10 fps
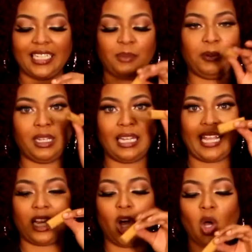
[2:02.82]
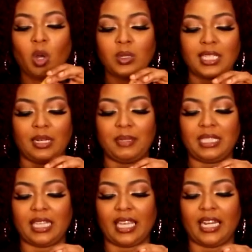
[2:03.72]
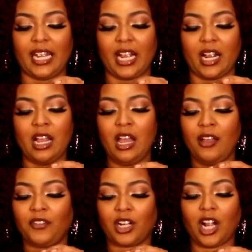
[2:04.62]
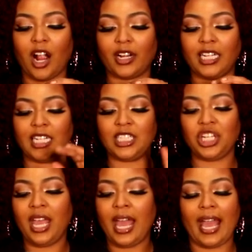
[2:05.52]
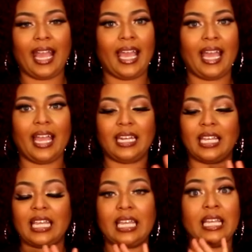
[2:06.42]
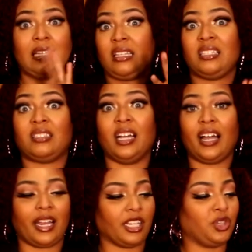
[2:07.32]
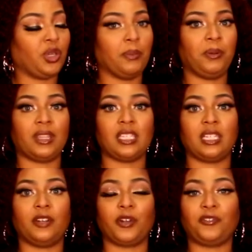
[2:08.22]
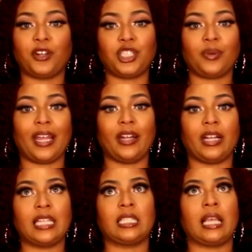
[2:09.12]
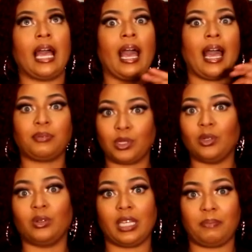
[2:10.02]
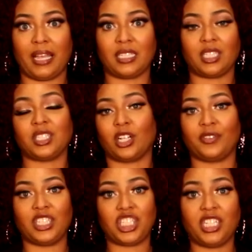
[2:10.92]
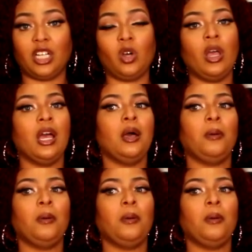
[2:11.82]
like to put like a whole cinnamon stick in there for garnish, and it is done. And you can put this in the refrigerator. It's absolutely best to serve it chilled.